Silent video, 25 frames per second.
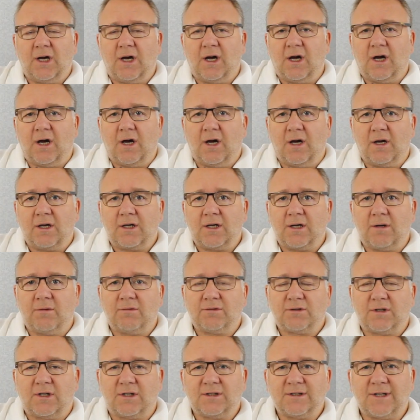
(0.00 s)

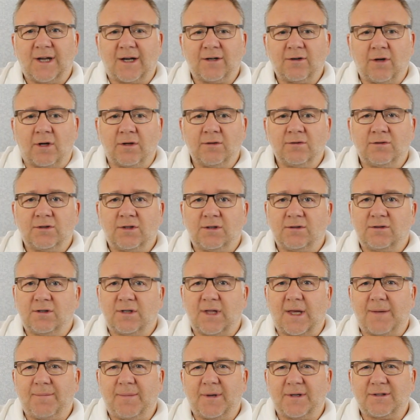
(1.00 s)
as an add-on to
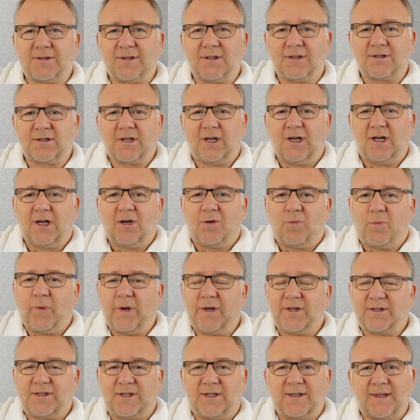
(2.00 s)
their business.
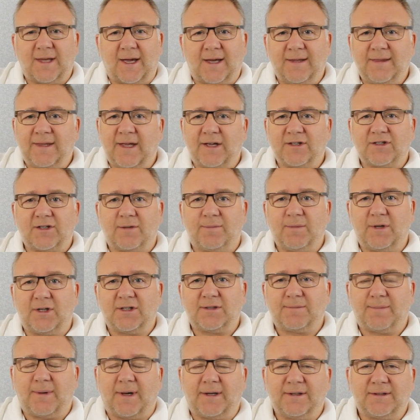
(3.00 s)
We see that in the SME
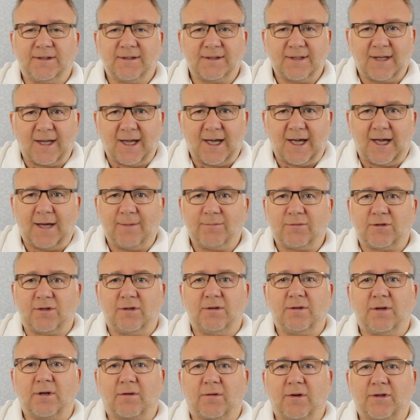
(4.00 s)
space as
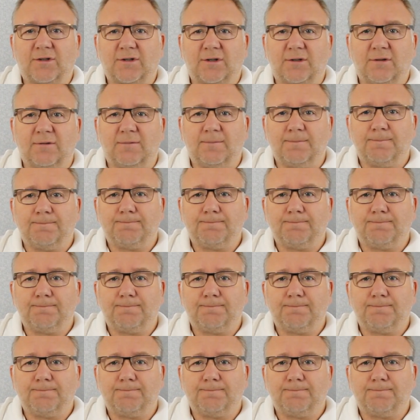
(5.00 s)
absolutely critical.